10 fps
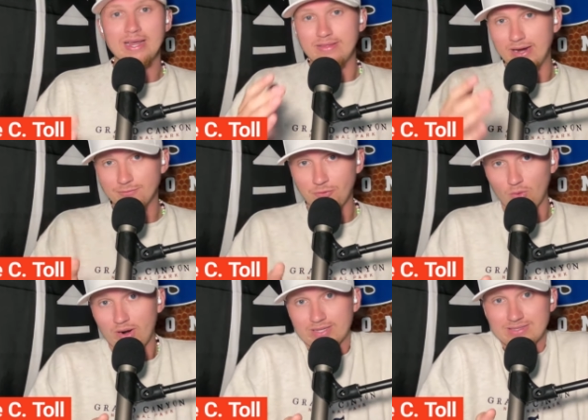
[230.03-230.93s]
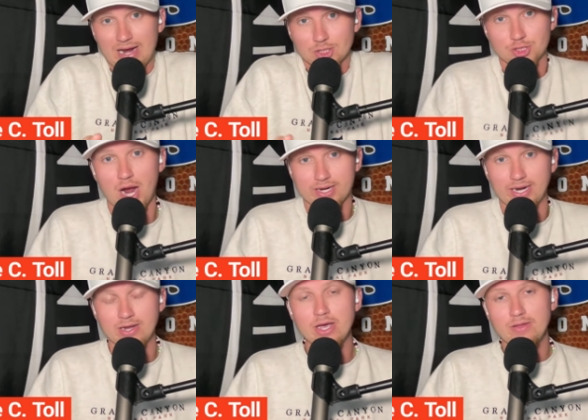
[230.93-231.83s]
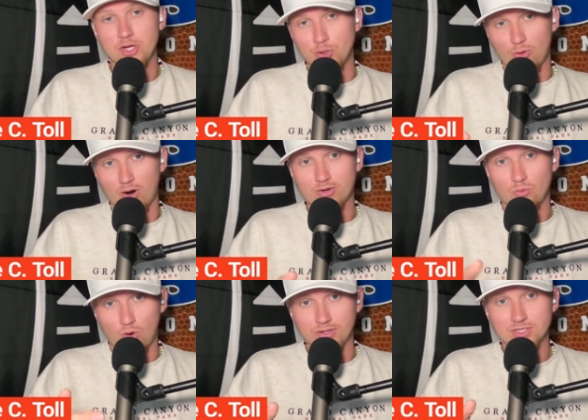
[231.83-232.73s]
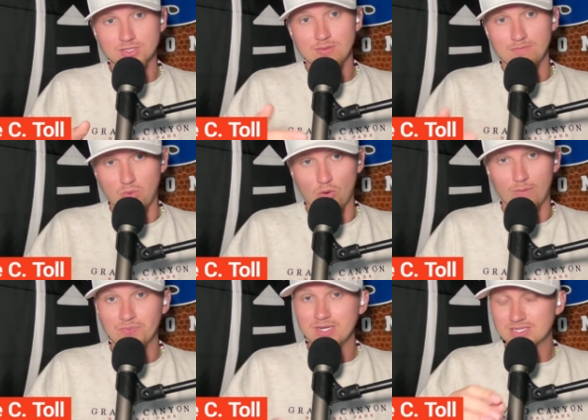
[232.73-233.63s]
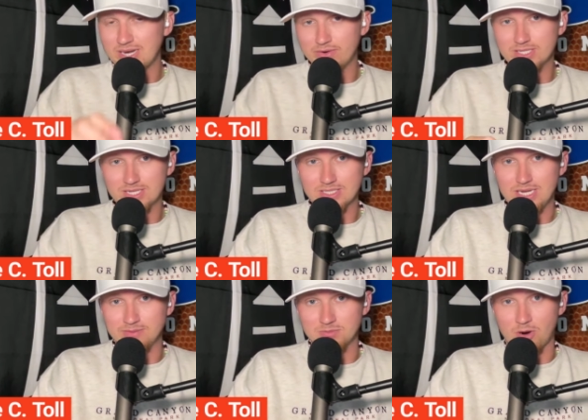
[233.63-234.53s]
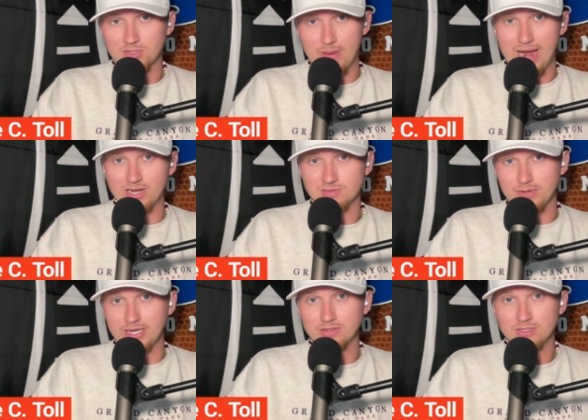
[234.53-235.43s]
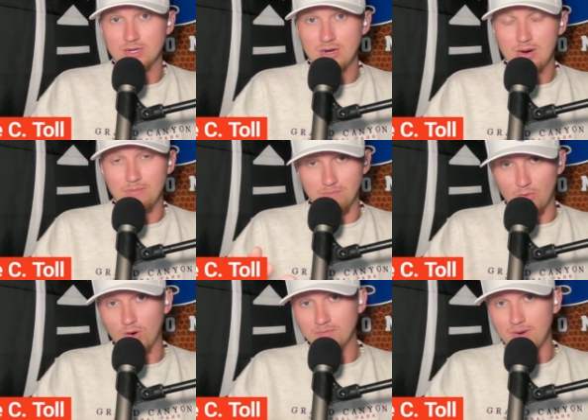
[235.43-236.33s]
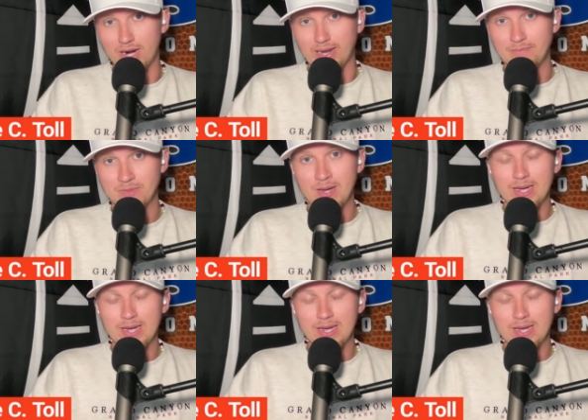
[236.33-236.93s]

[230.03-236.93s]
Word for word: Therefore, it's not shocking that Yormark wants more. 76 teams in March Madness means more money.